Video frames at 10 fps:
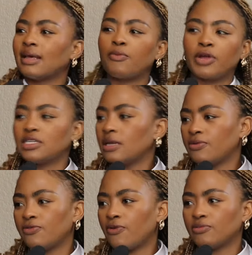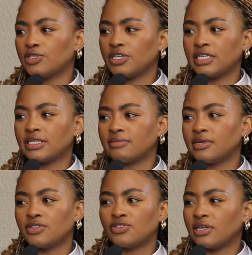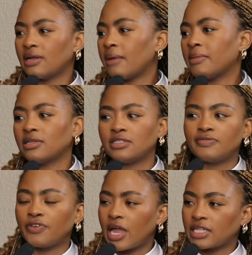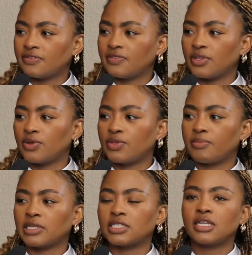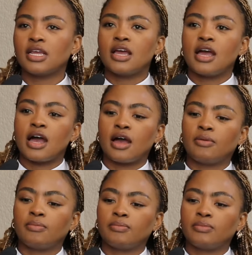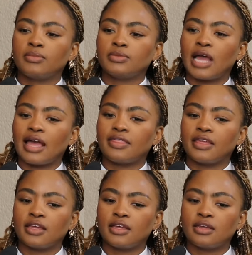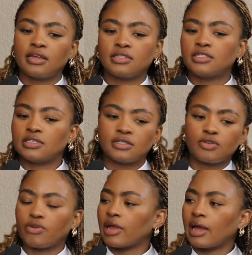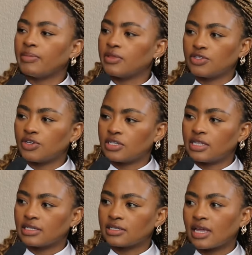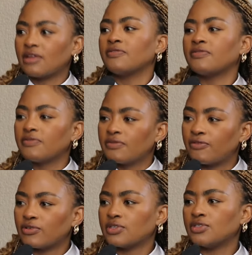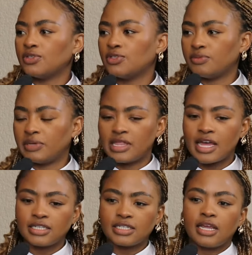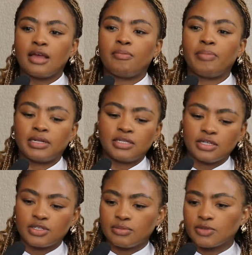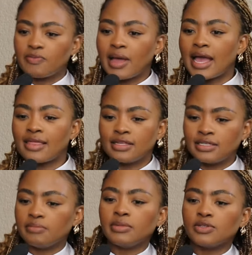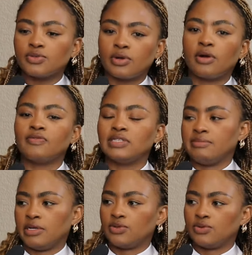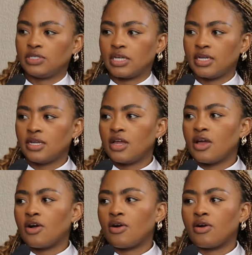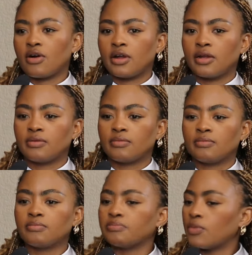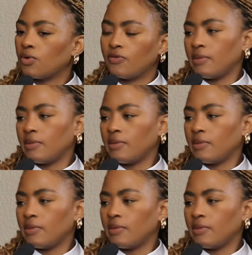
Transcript: some way, shape, or form, she is in ministry. I mean, she's very active in the youth, sure. but um, I think it's just growing up in the church mm. that kind of forces you to be that. Yeah. But in terms of my other siblings, who are obviously much older, are all